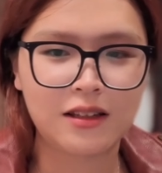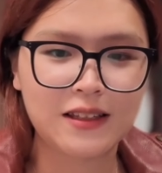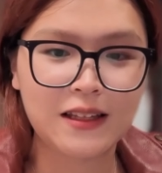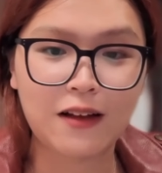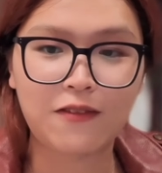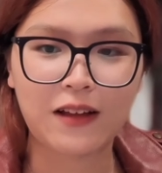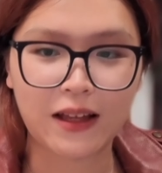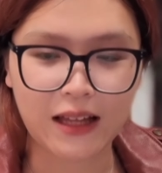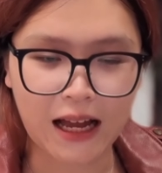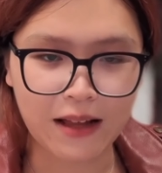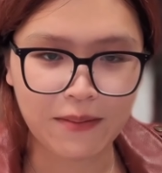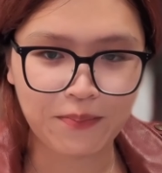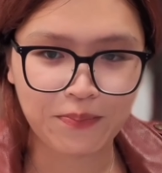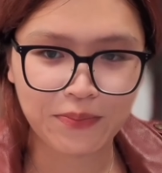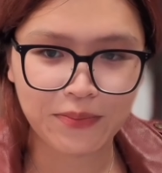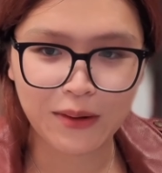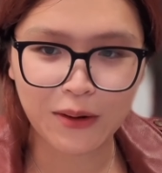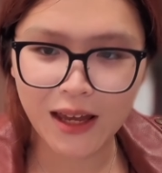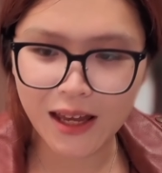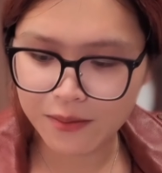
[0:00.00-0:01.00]
stuff like that.
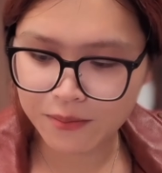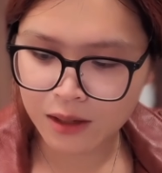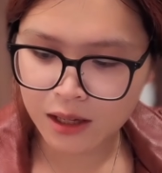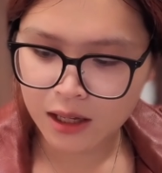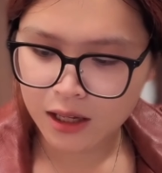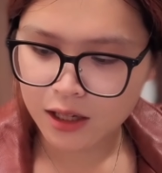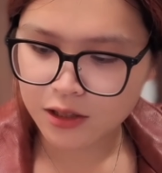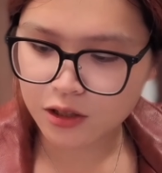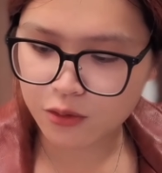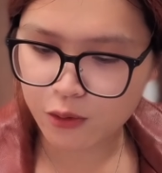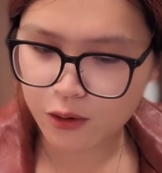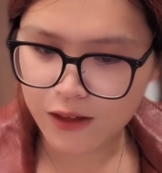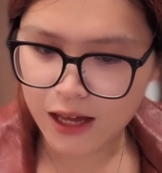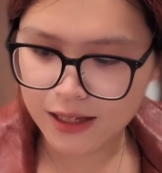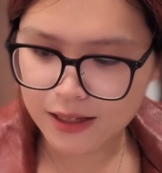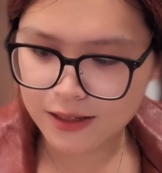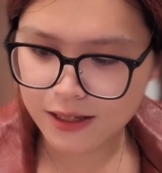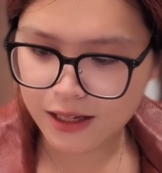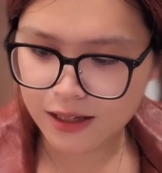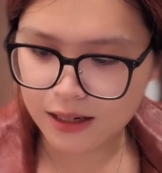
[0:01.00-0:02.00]
Okay, so with
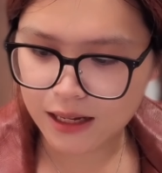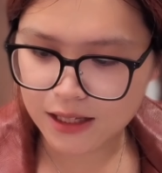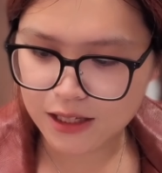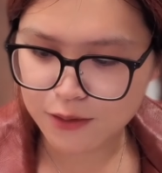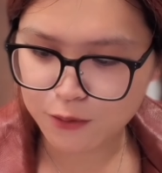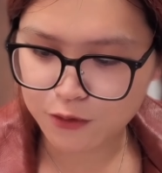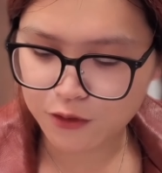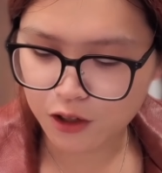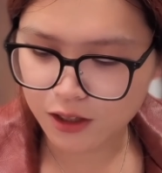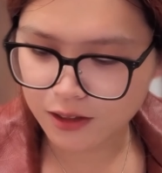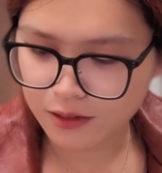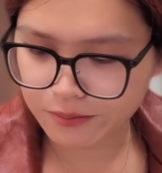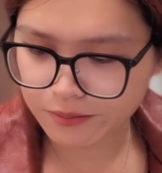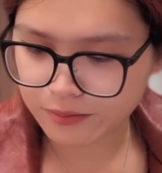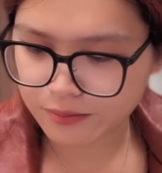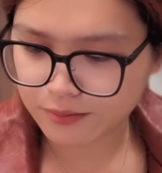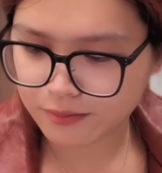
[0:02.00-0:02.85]
that said, let's move on.